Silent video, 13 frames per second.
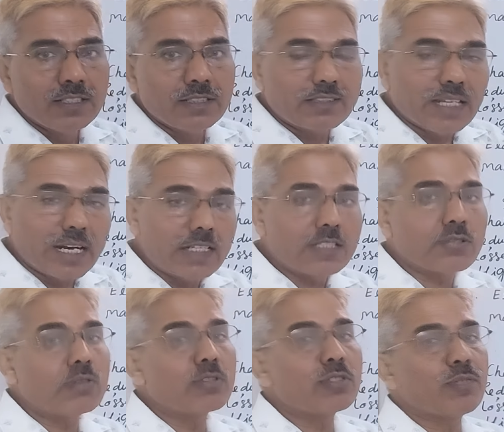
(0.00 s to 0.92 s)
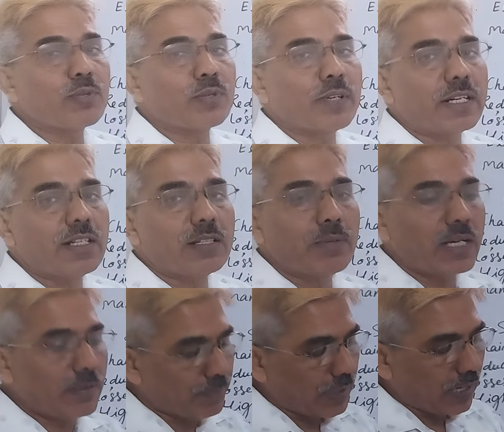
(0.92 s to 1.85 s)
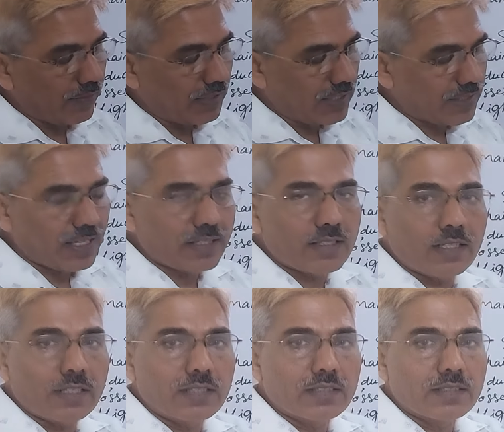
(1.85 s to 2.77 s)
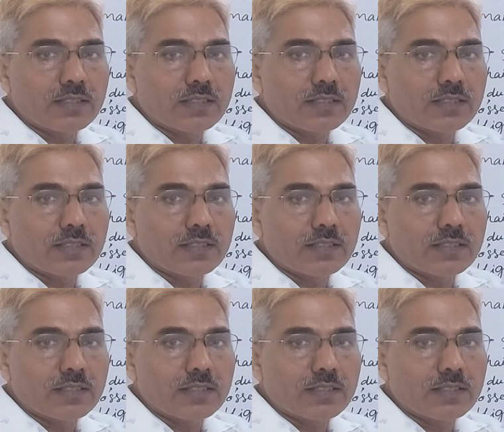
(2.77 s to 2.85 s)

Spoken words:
that is also provided by private sector,